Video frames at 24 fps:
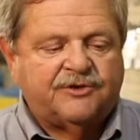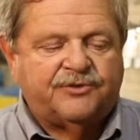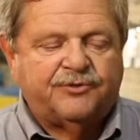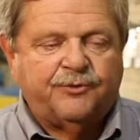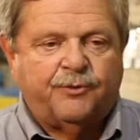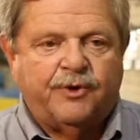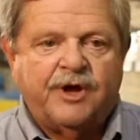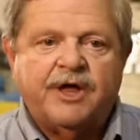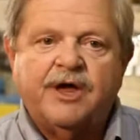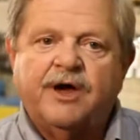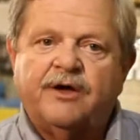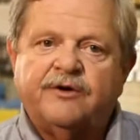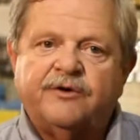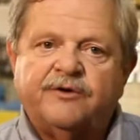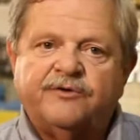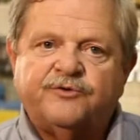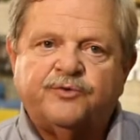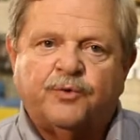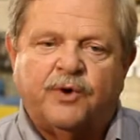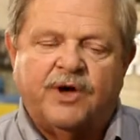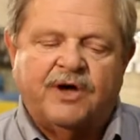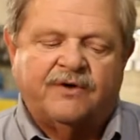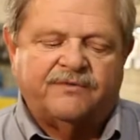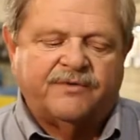a 300,
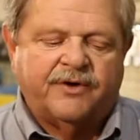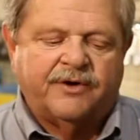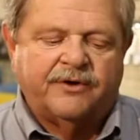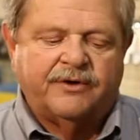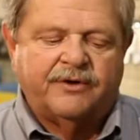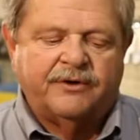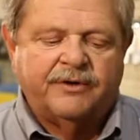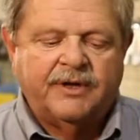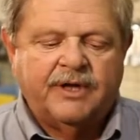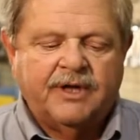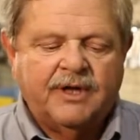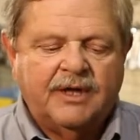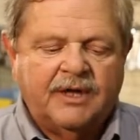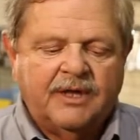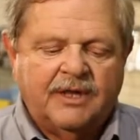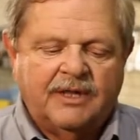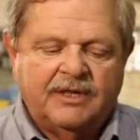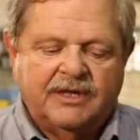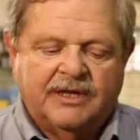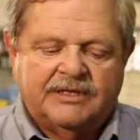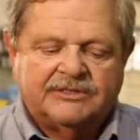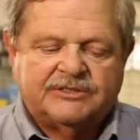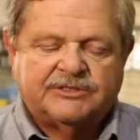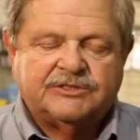1200.
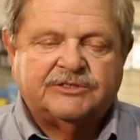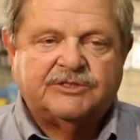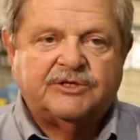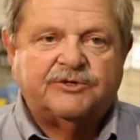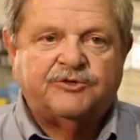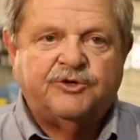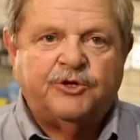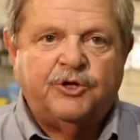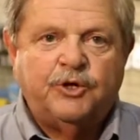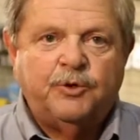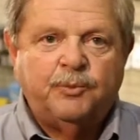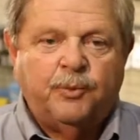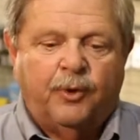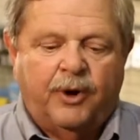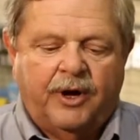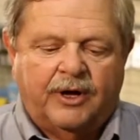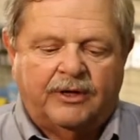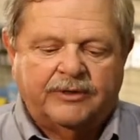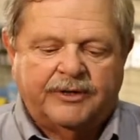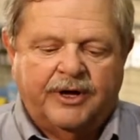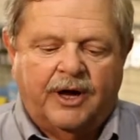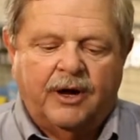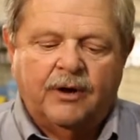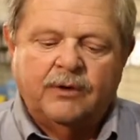This is a tube
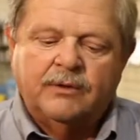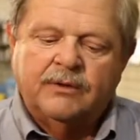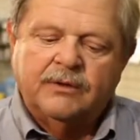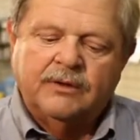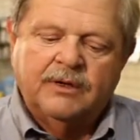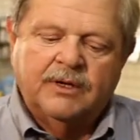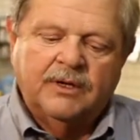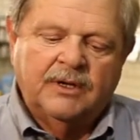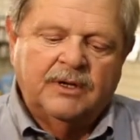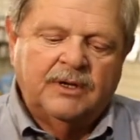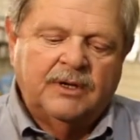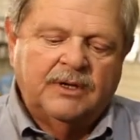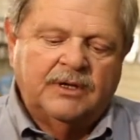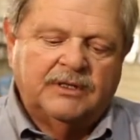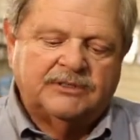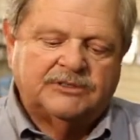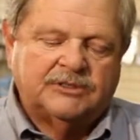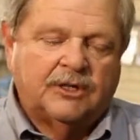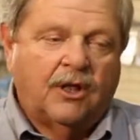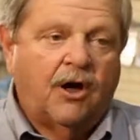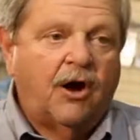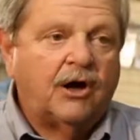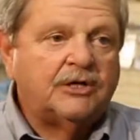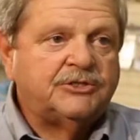weld yoke.
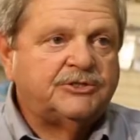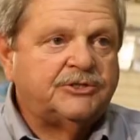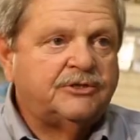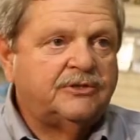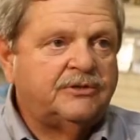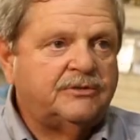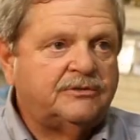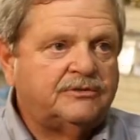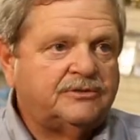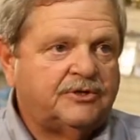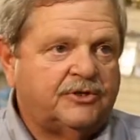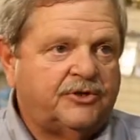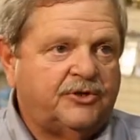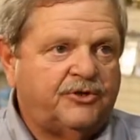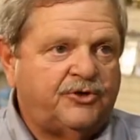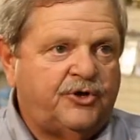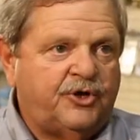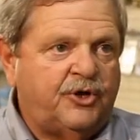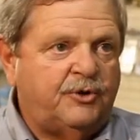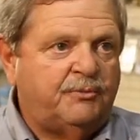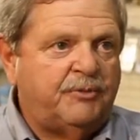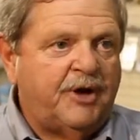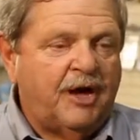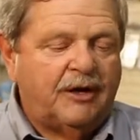It's larger, so the
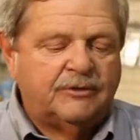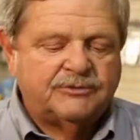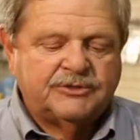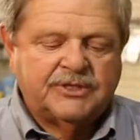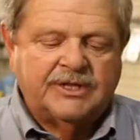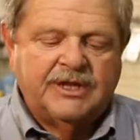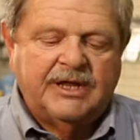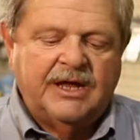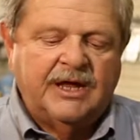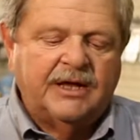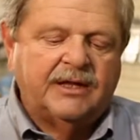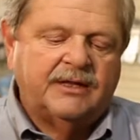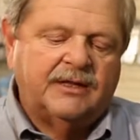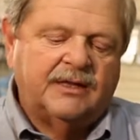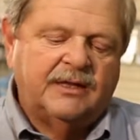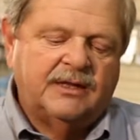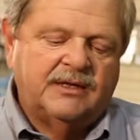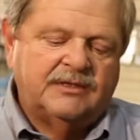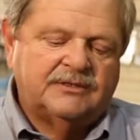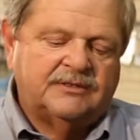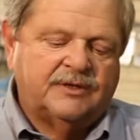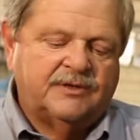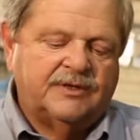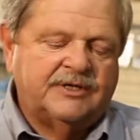tube goes in it,
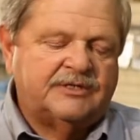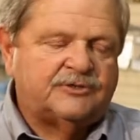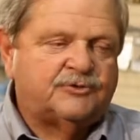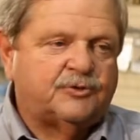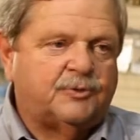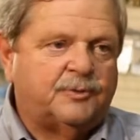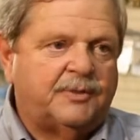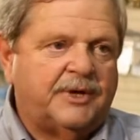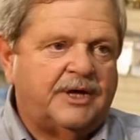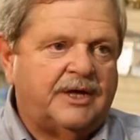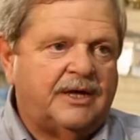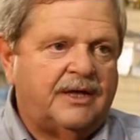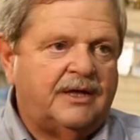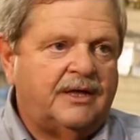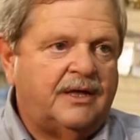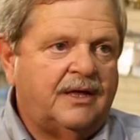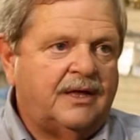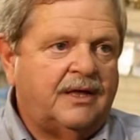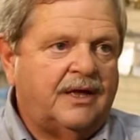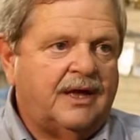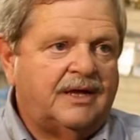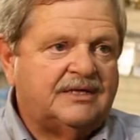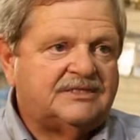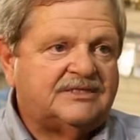so this would be
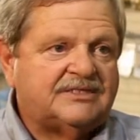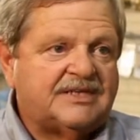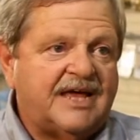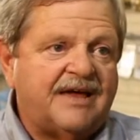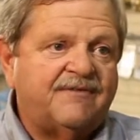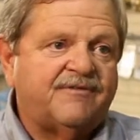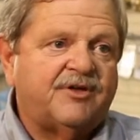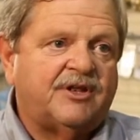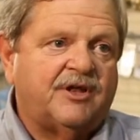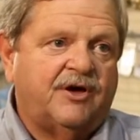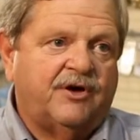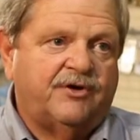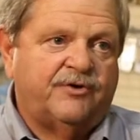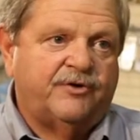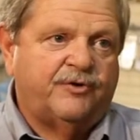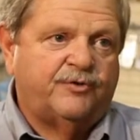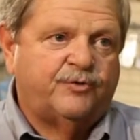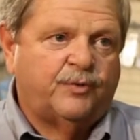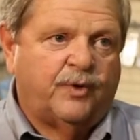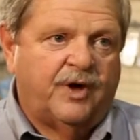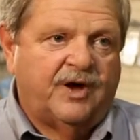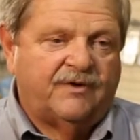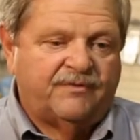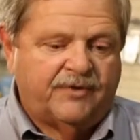a 700,
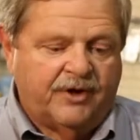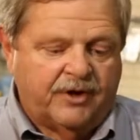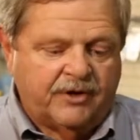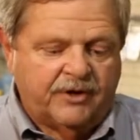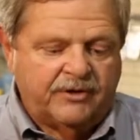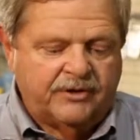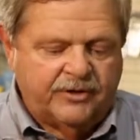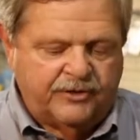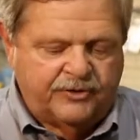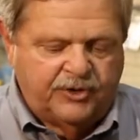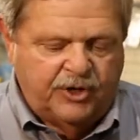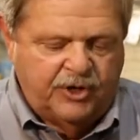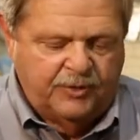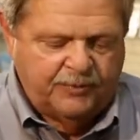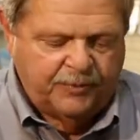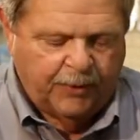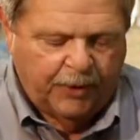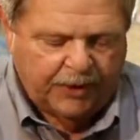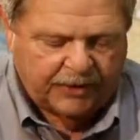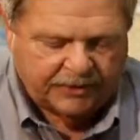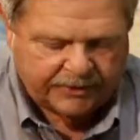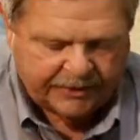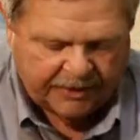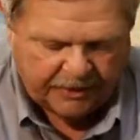1200, the tube
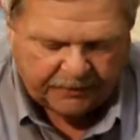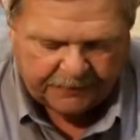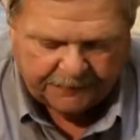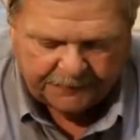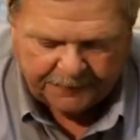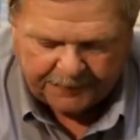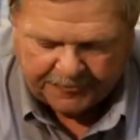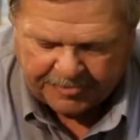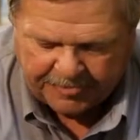weld yoke.